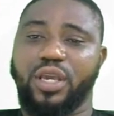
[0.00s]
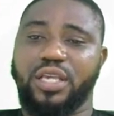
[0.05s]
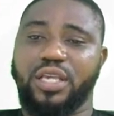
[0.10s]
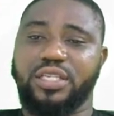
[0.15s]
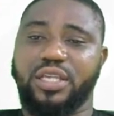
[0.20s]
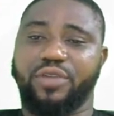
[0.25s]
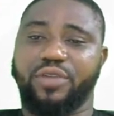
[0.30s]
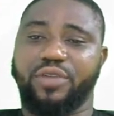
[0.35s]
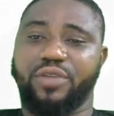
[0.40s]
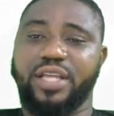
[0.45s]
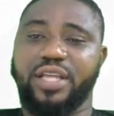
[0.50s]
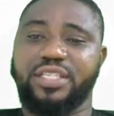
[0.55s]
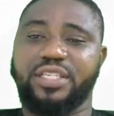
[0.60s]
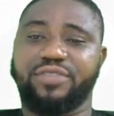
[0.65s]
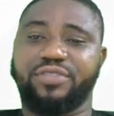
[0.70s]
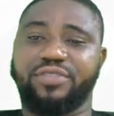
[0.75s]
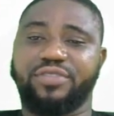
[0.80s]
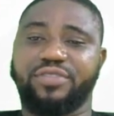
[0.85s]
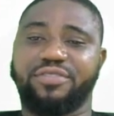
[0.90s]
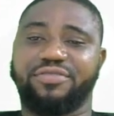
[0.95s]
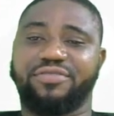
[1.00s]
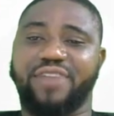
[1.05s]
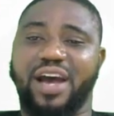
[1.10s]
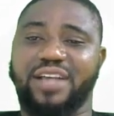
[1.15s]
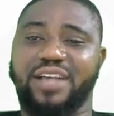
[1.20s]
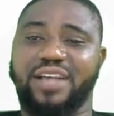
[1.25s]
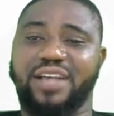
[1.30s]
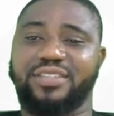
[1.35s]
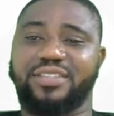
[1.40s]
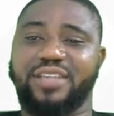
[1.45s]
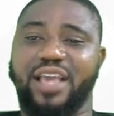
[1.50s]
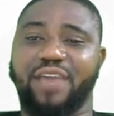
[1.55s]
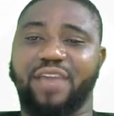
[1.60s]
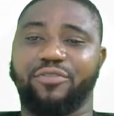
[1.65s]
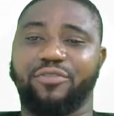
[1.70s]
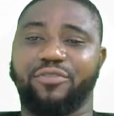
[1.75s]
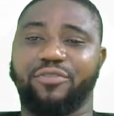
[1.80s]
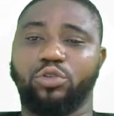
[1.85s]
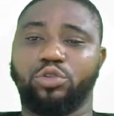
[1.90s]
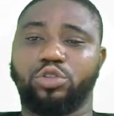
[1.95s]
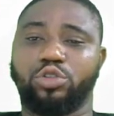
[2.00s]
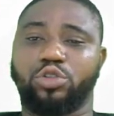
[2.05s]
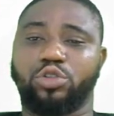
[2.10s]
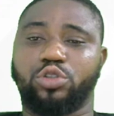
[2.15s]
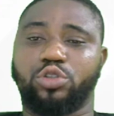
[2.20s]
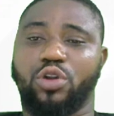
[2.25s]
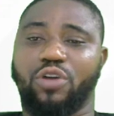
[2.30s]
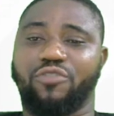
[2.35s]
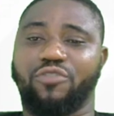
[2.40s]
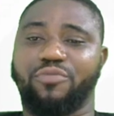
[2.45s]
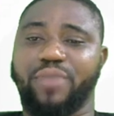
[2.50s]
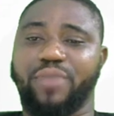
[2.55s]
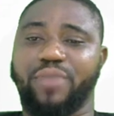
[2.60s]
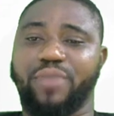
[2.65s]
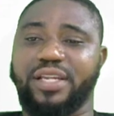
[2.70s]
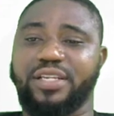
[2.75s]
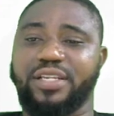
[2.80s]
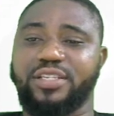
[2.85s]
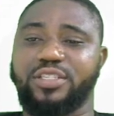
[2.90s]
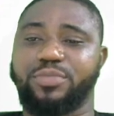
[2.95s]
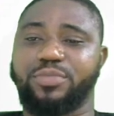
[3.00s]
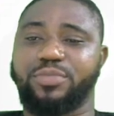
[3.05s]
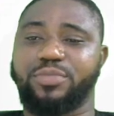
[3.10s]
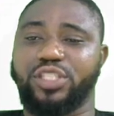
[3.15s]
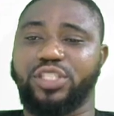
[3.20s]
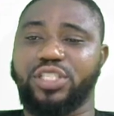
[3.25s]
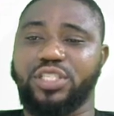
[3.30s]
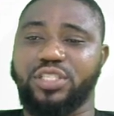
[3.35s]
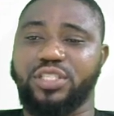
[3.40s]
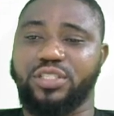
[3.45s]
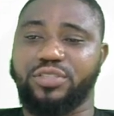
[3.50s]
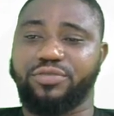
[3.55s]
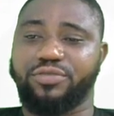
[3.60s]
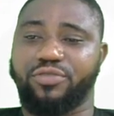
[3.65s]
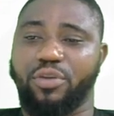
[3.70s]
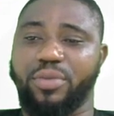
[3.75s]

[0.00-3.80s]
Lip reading: Is a relatively fast evolution of many species